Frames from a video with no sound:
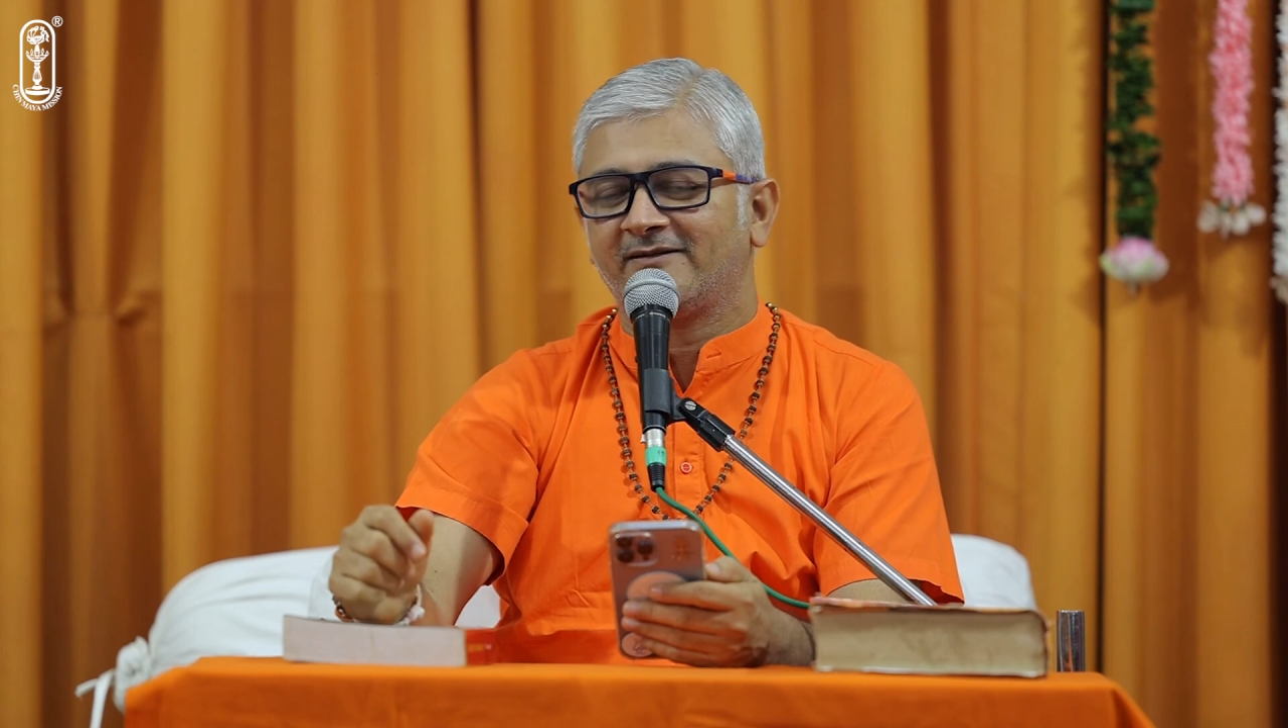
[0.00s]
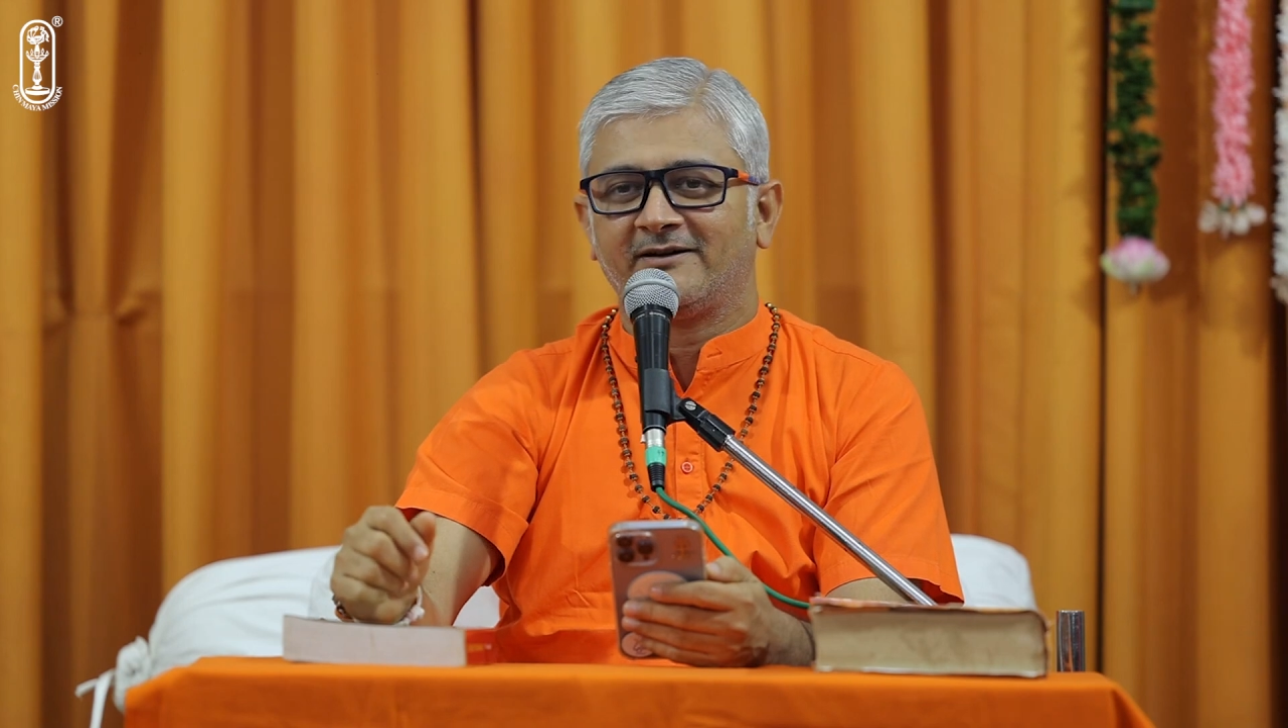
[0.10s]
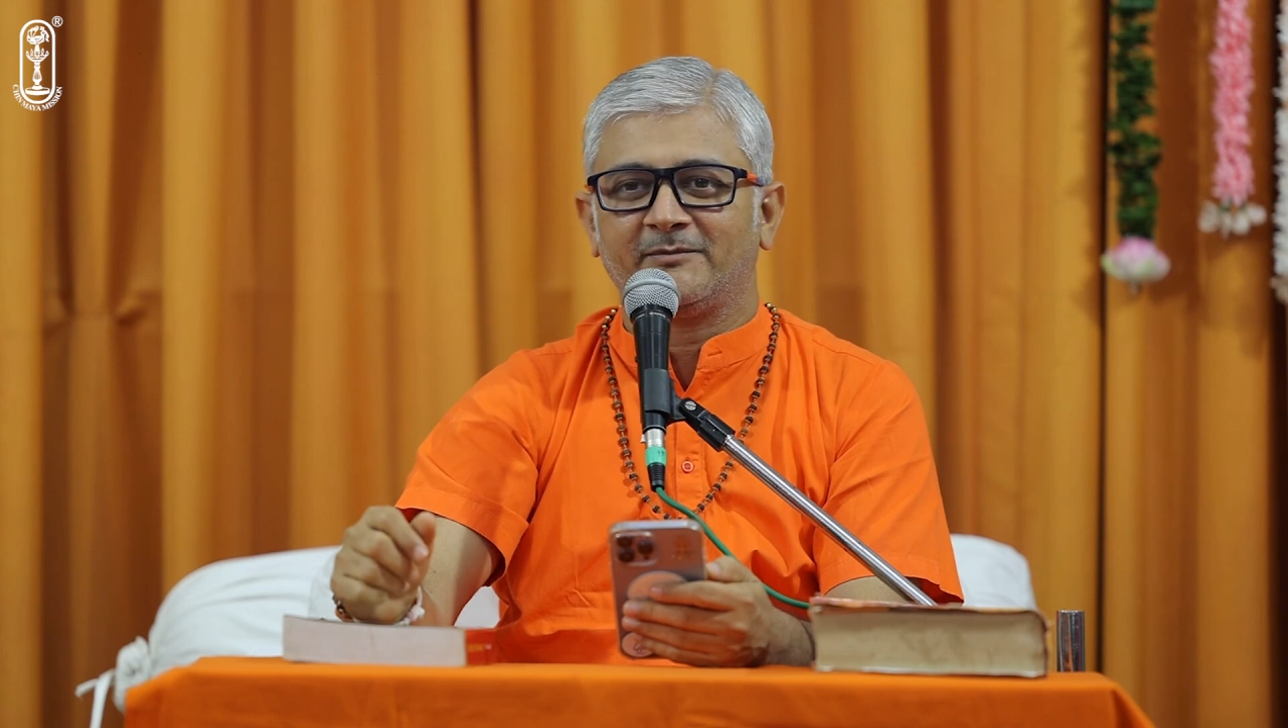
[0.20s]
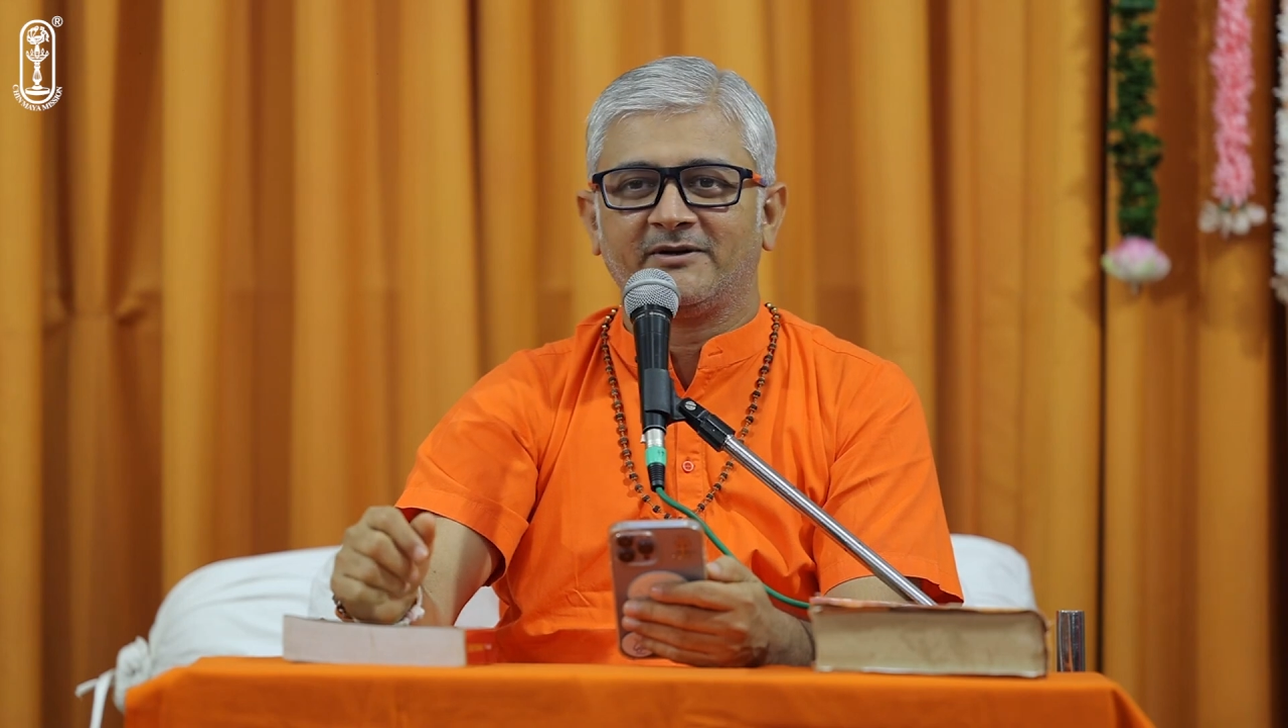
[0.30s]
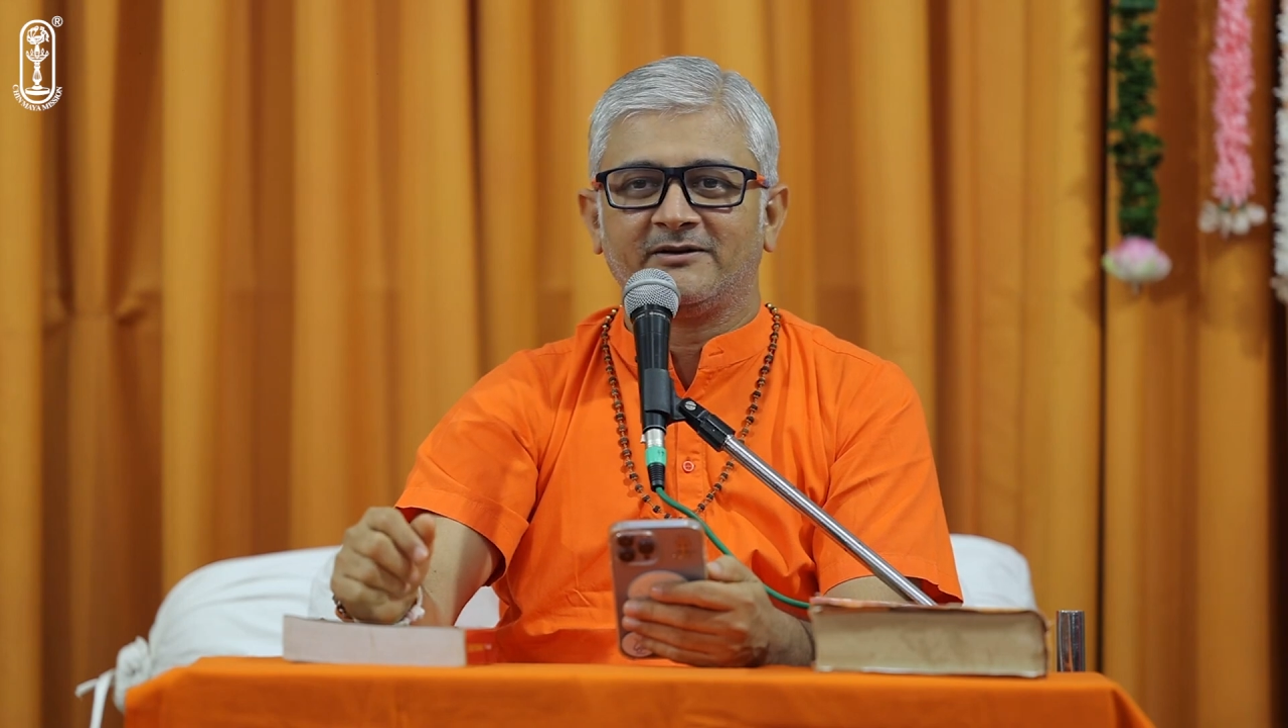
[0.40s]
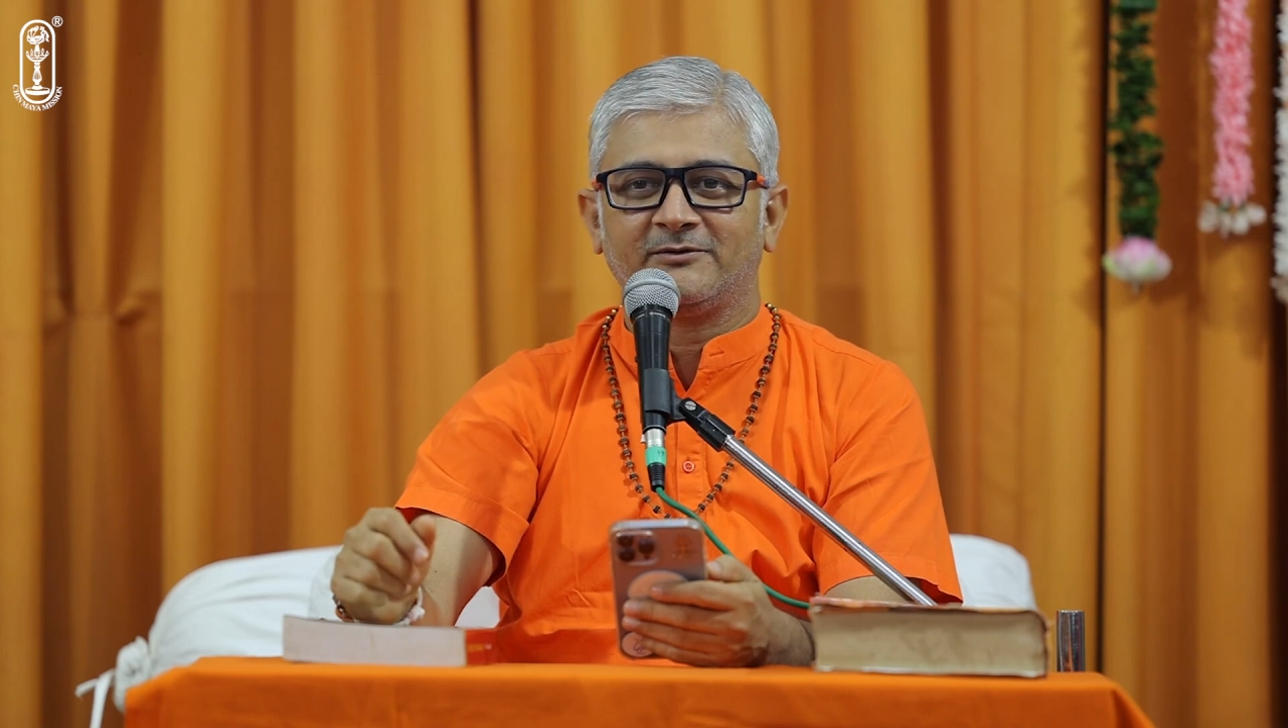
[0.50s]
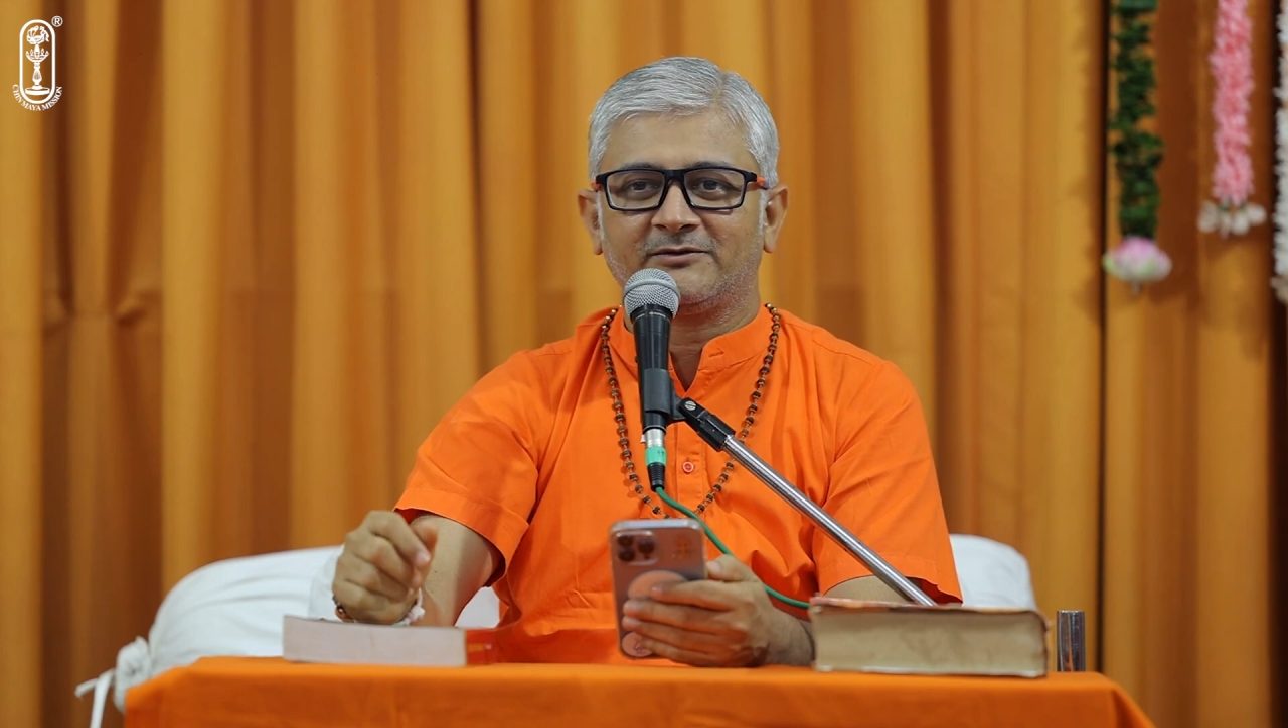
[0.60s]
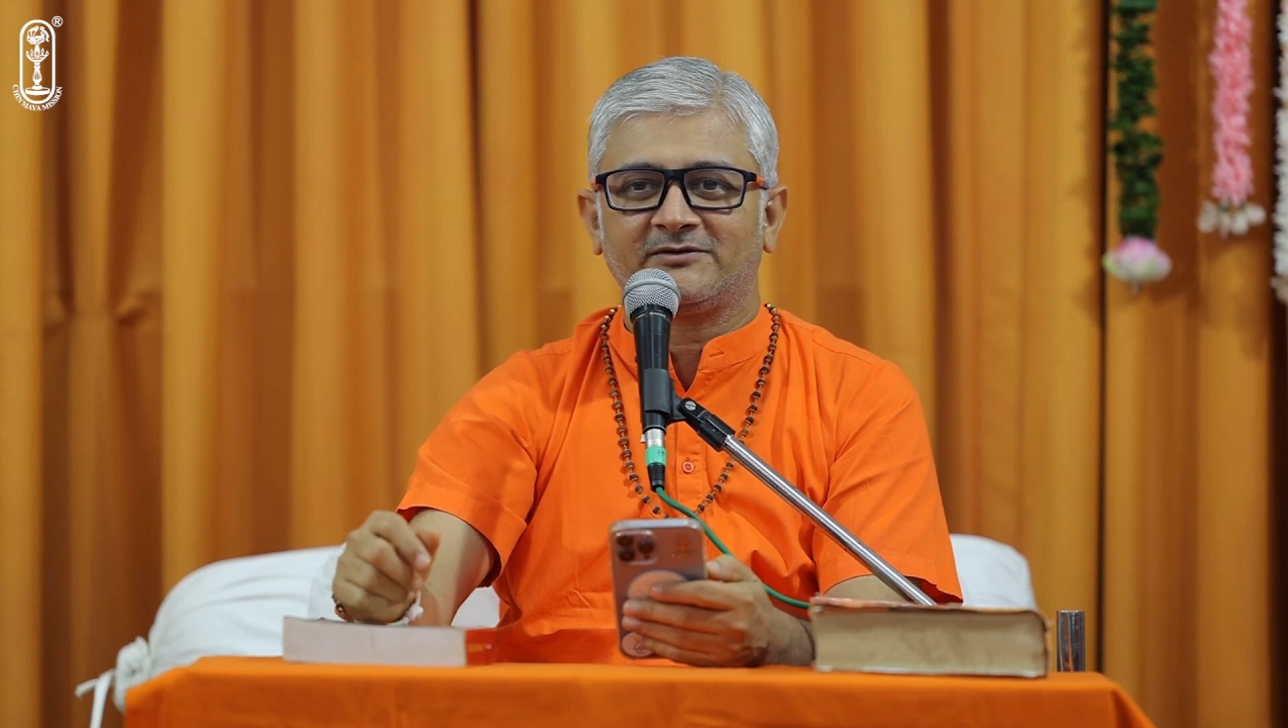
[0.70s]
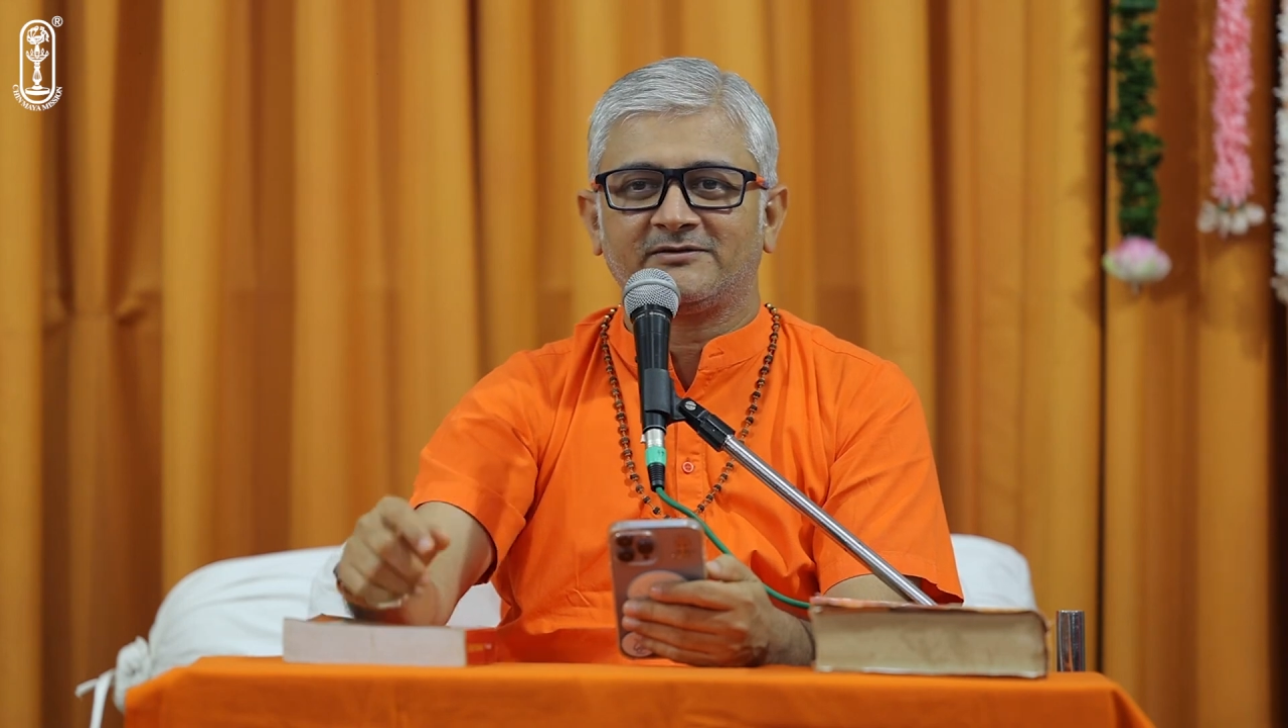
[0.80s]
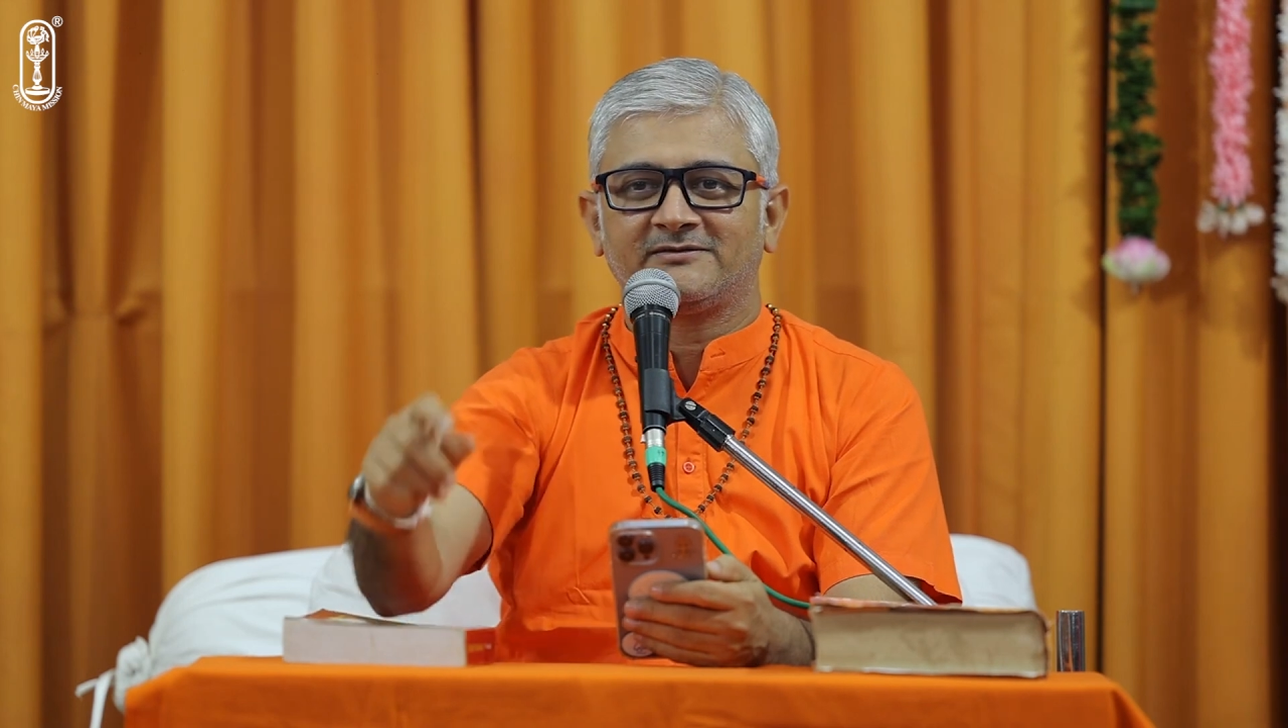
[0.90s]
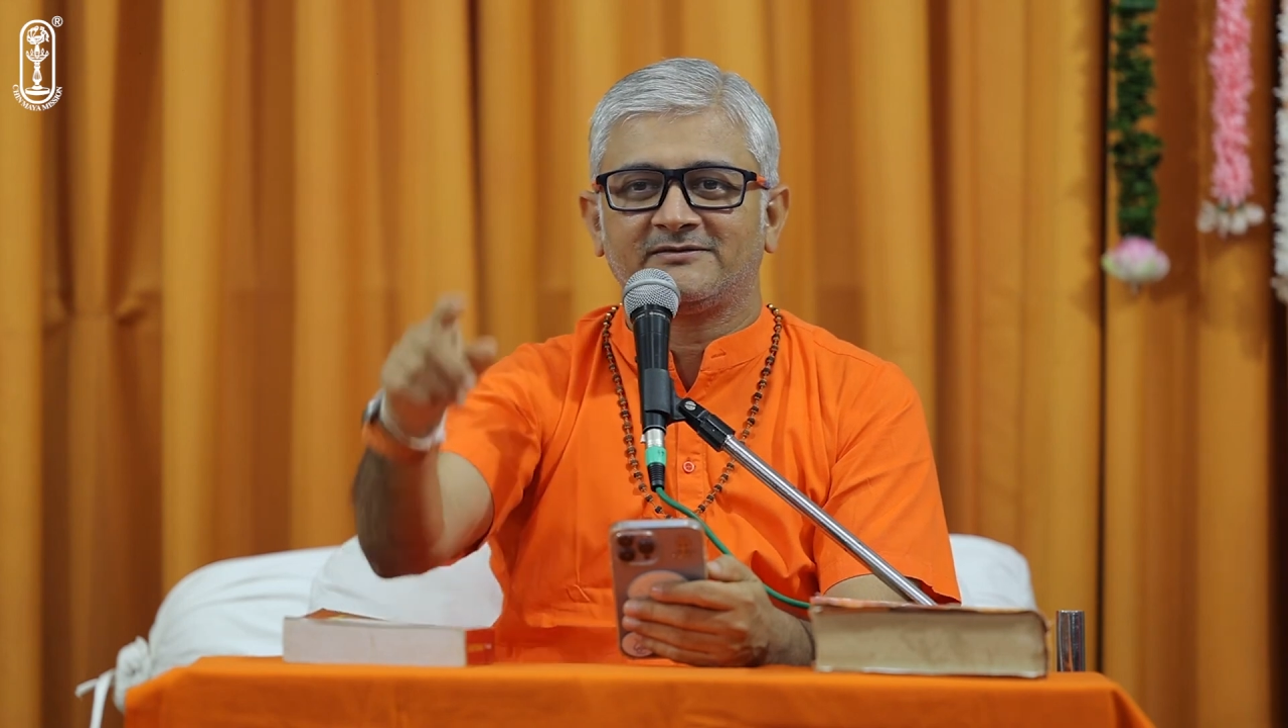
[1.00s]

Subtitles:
Anybody knows?